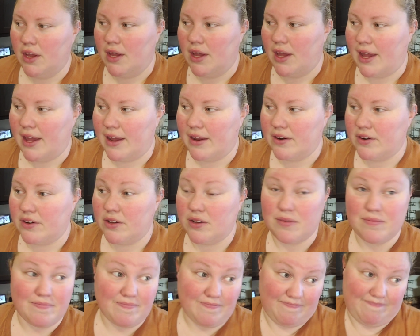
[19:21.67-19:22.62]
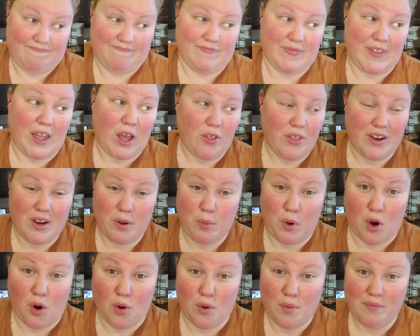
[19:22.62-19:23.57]
And now that I'm
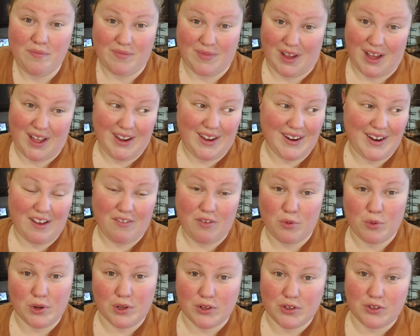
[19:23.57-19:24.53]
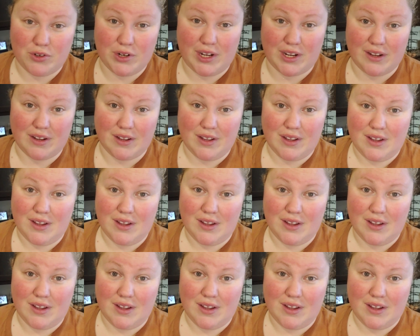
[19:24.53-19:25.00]
home, I can have a real tree,